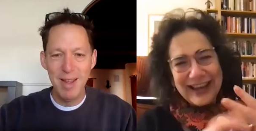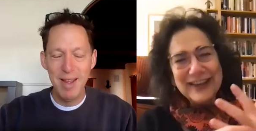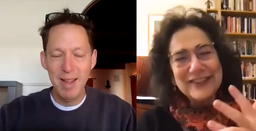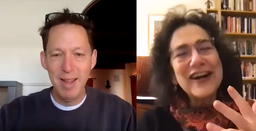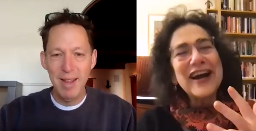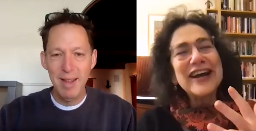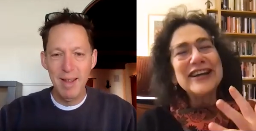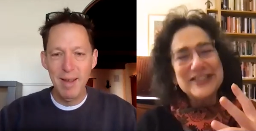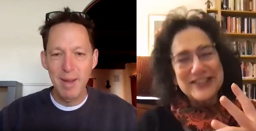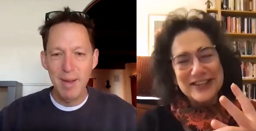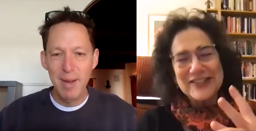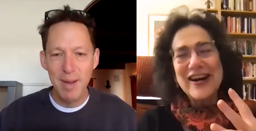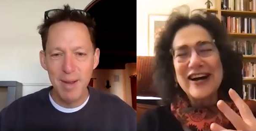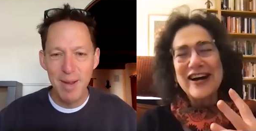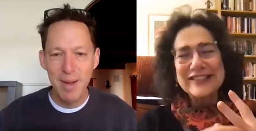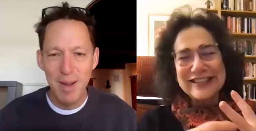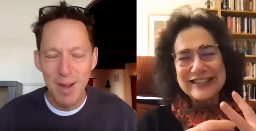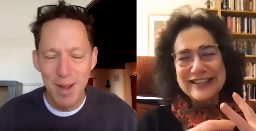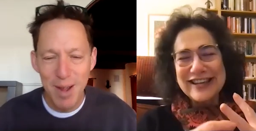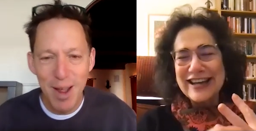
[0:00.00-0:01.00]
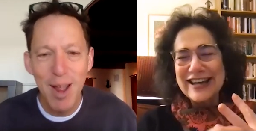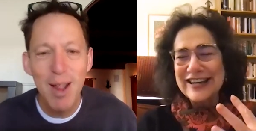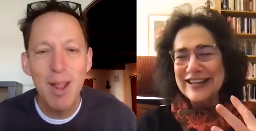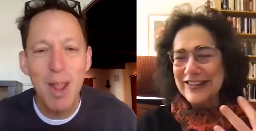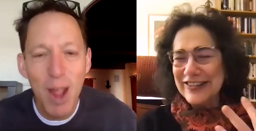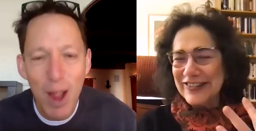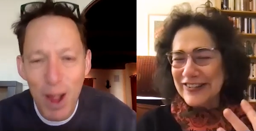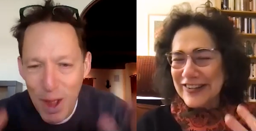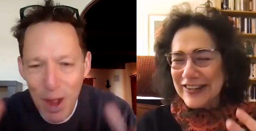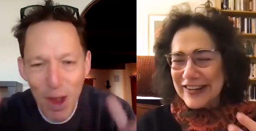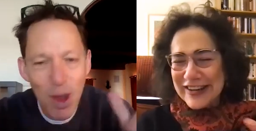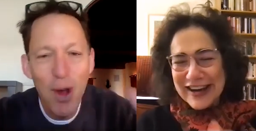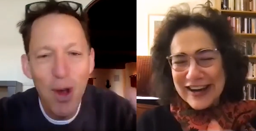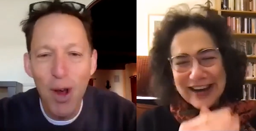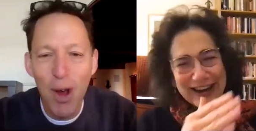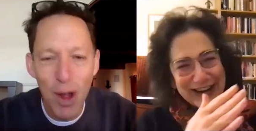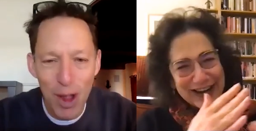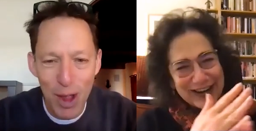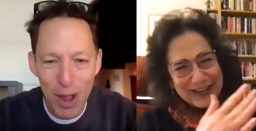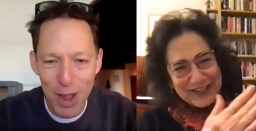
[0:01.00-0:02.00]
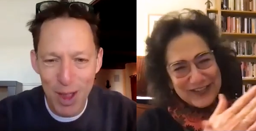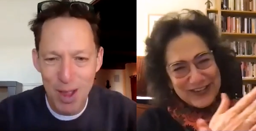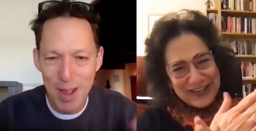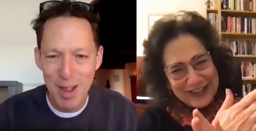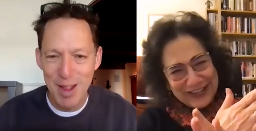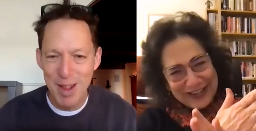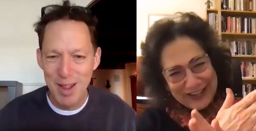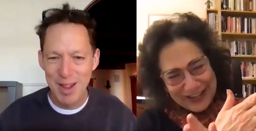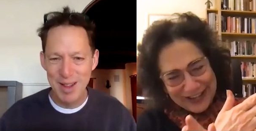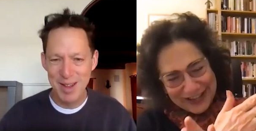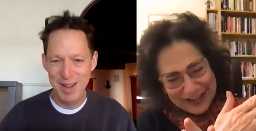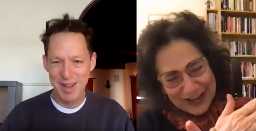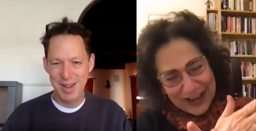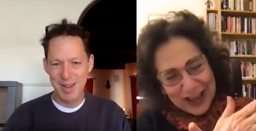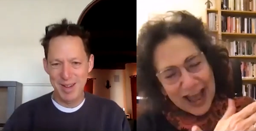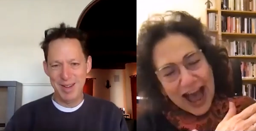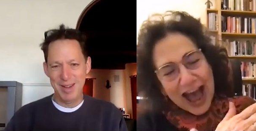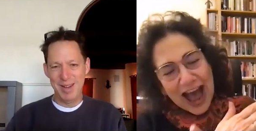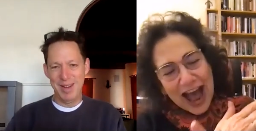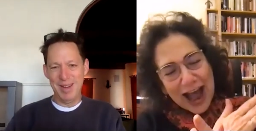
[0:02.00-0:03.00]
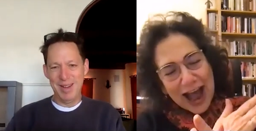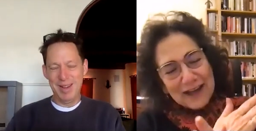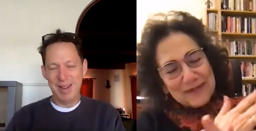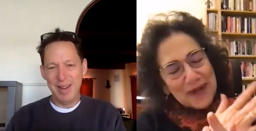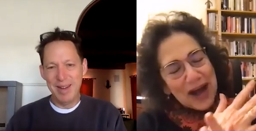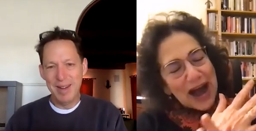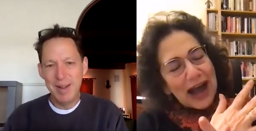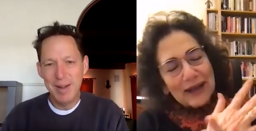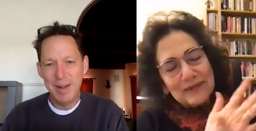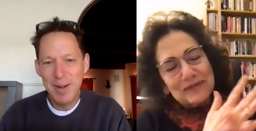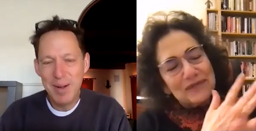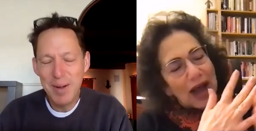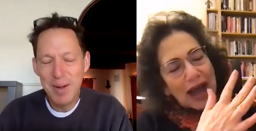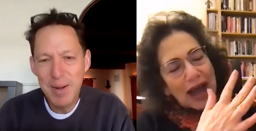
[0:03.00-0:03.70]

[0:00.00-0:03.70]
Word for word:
Speaker 1: If I do, I'll cite you. It's yours. Uh, I'm, I'm,